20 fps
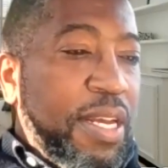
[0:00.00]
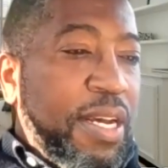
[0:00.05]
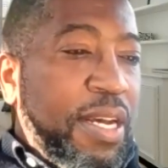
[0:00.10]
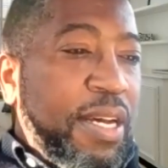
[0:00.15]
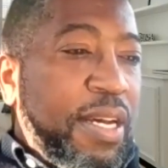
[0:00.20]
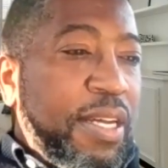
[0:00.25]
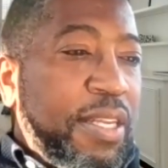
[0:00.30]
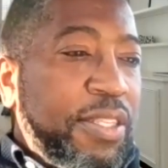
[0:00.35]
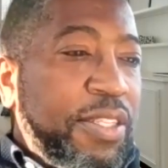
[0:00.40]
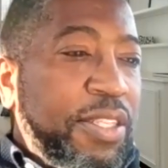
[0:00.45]

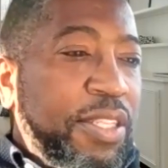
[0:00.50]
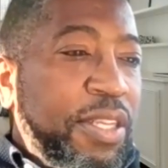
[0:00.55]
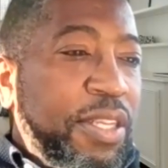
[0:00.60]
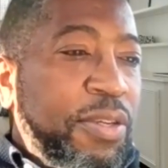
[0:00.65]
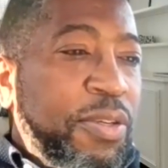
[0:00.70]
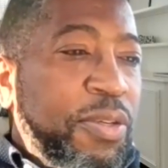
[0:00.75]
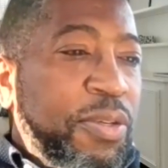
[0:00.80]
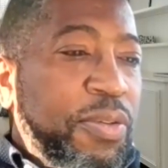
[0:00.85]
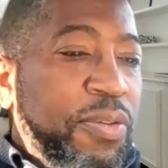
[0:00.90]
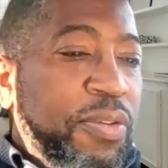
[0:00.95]
Uh,
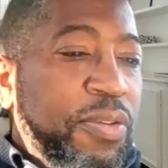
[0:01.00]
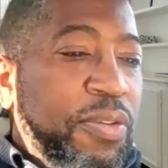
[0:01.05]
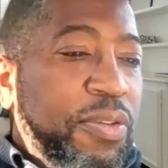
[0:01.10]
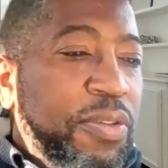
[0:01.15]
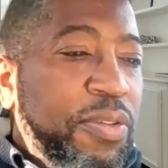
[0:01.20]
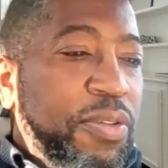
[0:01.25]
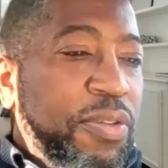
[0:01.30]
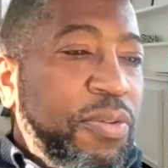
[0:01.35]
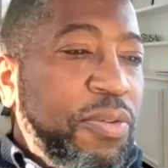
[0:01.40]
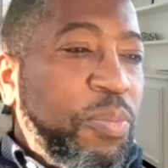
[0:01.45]
so
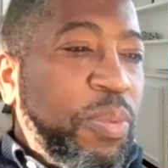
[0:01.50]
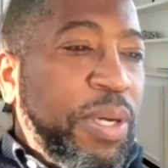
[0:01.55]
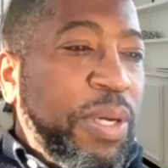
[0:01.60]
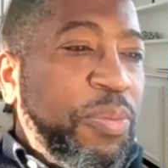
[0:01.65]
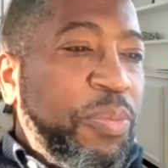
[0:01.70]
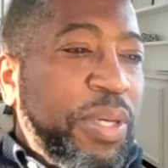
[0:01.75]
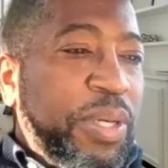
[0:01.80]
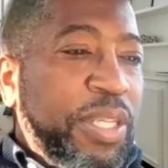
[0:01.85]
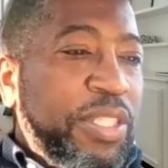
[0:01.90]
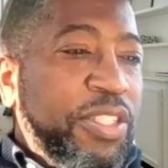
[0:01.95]

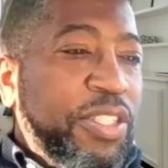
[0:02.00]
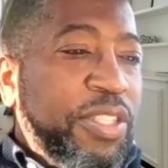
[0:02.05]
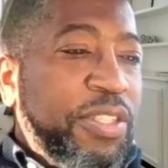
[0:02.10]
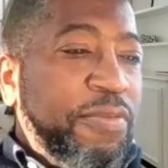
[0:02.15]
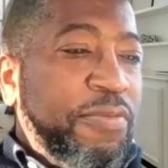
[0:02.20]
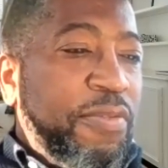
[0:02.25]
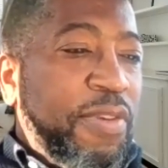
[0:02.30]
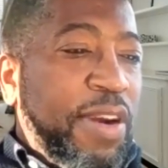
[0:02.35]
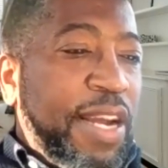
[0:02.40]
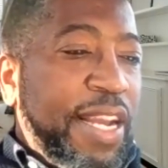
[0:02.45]
one wants to
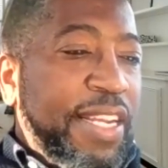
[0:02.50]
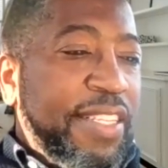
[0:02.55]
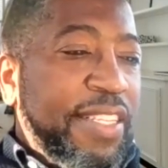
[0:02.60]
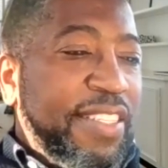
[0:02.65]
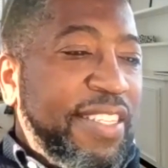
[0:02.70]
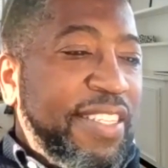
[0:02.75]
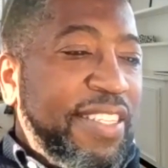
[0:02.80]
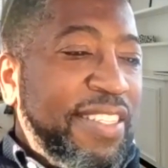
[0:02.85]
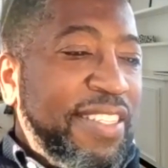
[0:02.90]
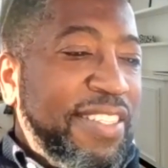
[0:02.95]

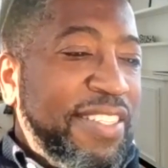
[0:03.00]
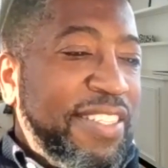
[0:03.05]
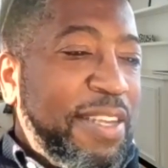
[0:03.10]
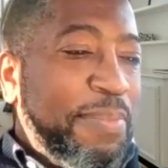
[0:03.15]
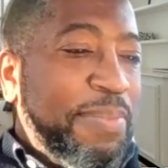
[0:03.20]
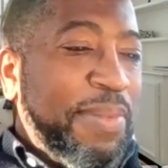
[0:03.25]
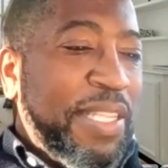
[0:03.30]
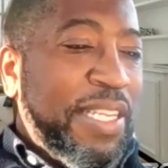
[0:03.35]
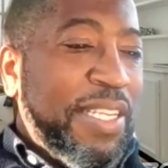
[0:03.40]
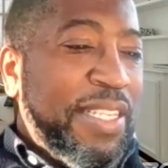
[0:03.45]
write
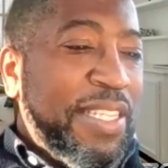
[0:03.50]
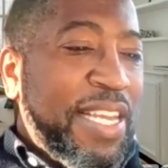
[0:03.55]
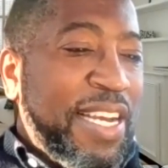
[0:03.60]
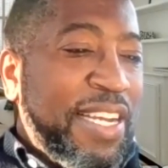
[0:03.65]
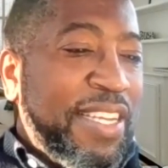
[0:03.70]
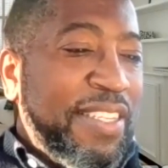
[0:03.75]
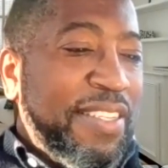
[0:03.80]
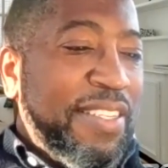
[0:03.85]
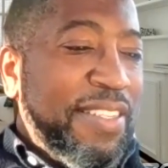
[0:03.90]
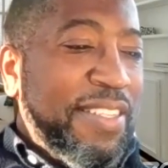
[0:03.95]
something
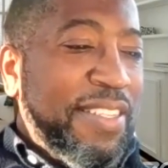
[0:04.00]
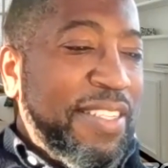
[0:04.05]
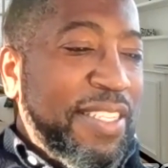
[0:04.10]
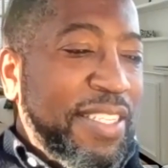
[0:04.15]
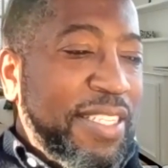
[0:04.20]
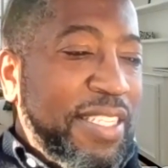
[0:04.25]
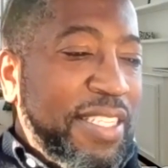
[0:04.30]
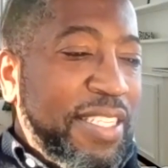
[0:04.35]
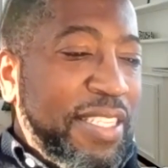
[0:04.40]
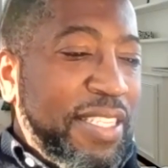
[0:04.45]
that
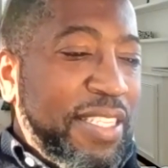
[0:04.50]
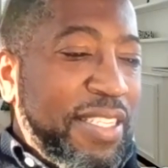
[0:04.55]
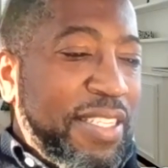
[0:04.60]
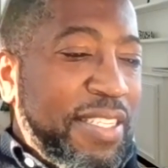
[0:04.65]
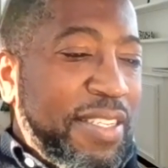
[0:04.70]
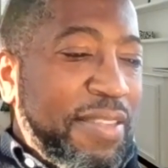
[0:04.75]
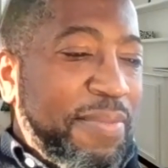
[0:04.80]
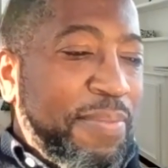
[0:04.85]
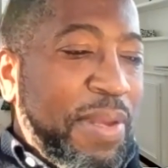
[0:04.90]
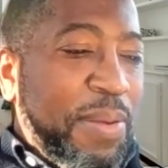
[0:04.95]

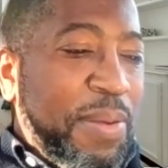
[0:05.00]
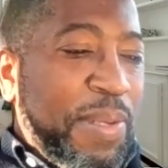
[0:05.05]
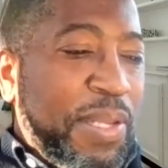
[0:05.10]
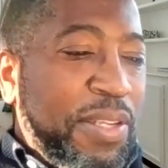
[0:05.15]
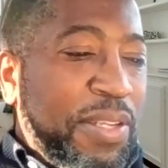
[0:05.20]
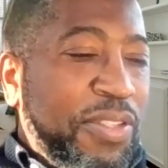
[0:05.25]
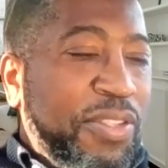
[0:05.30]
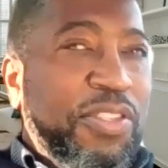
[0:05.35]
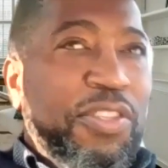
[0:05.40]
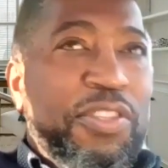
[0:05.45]

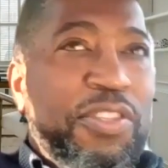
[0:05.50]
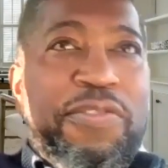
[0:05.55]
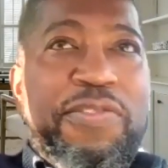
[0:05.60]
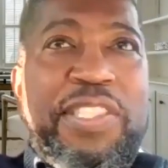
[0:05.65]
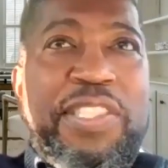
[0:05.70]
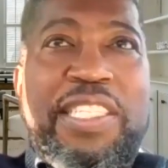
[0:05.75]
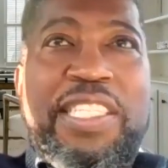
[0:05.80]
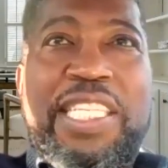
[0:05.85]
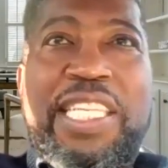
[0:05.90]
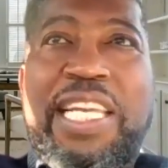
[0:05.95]
maybe serves
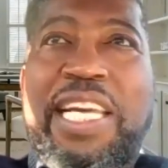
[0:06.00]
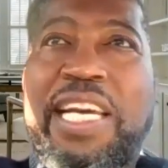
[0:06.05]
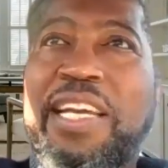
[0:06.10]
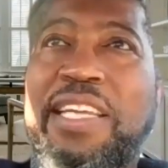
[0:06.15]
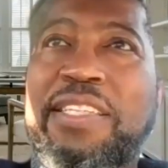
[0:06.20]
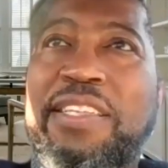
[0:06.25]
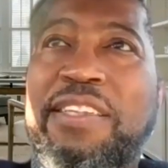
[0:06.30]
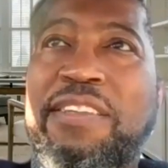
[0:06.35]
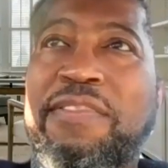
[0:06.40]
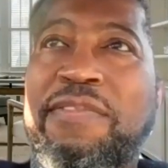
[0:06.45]
as a
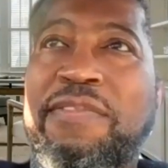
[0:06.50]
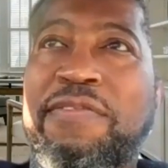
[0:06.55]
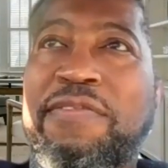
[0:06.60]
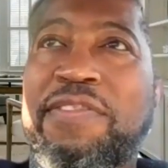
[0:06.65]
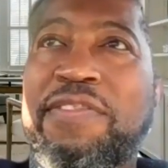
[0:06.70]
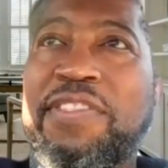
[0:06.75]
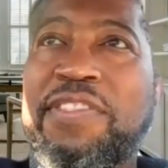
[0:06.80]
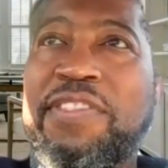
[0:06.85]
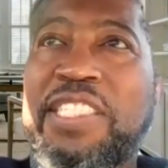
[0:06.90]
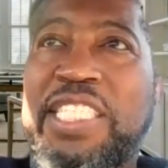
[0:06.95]
kind of
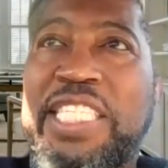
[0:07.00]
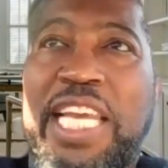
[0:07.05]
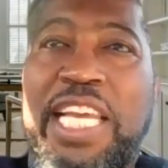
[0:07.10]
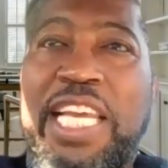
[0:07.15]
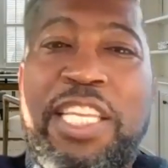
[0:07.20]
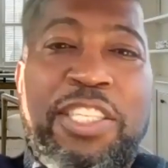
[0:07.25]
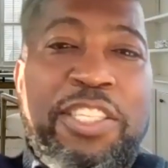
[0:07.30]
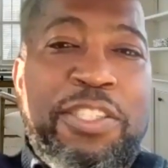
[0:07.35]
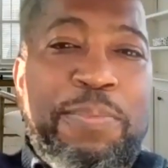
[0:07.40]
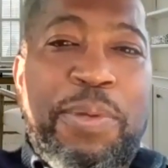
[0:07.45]

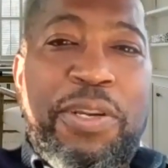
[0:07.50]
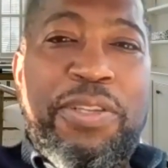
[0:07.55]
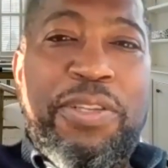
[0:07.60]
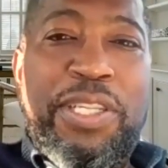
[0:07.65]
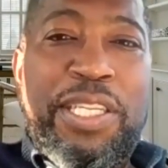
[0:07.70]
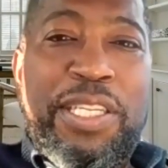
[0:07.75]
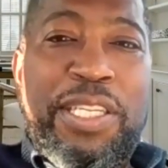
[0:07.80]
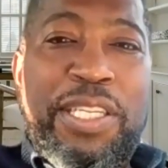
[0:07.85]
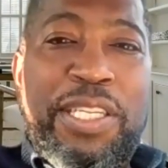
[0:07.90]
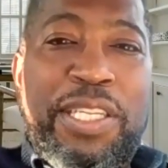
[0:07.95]
sage
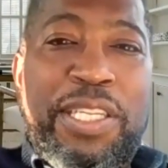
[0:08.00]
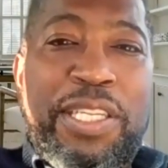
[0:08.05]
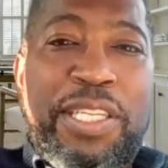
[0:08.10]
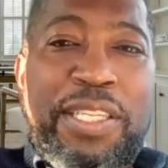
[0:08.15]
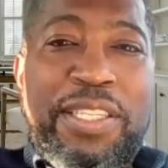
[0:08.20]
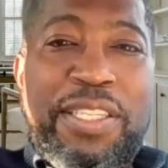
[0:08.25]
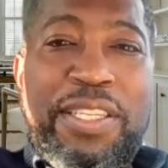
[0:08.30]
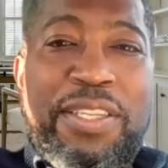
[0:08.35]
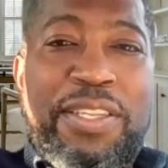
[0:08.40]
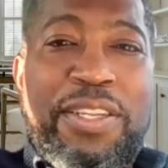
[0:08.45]
burning,
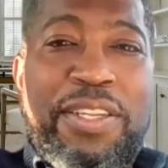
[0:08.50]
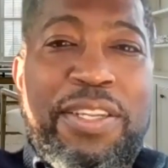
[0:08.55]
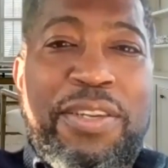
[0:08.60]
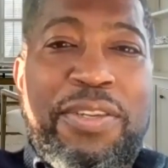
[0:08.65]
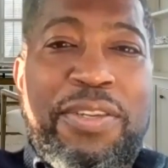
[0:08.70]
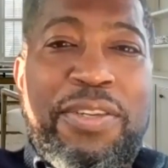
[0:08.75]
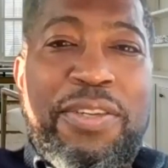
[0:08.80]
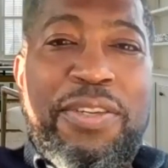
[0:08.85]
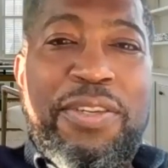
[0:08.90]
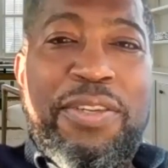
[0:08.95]
you
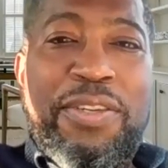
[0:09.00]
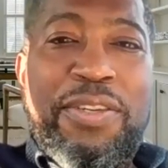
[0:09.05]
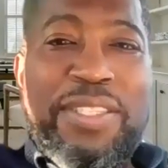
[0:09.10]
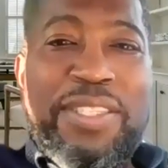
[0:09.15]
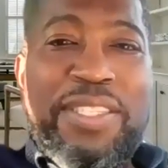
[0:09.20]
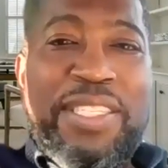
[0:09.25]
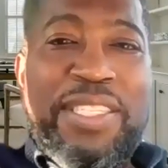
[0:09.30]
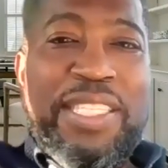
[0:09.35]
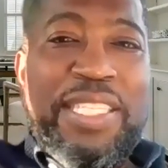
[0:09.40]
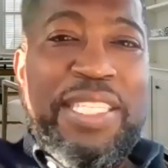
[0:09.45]
know, in the
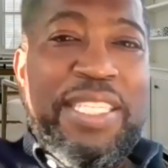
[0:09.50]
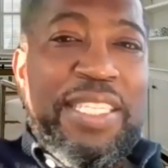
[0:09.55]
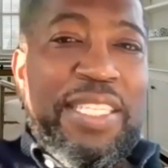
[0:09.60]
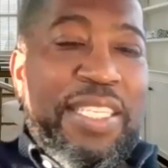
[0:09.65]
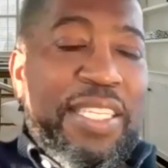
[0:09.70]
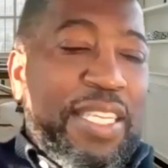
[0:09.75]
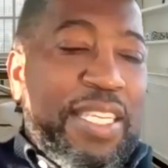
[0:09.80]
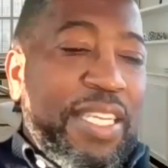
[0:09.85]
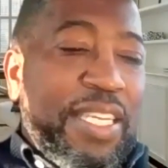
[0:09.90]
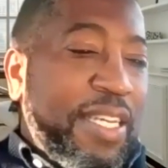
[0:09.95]
world,
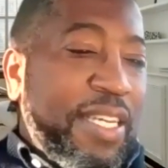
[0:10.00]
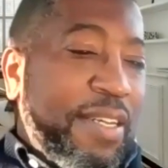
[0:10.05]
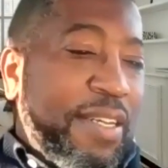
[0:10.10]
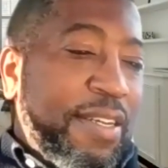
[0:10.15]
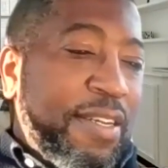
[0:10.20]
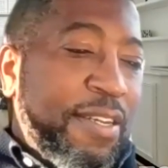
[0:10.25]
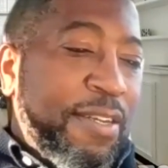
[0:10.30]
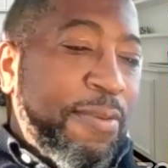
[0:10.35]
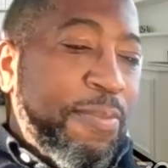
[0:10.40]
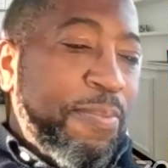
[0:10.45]

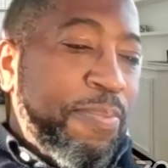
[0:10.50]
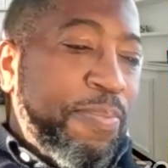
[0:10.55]
um,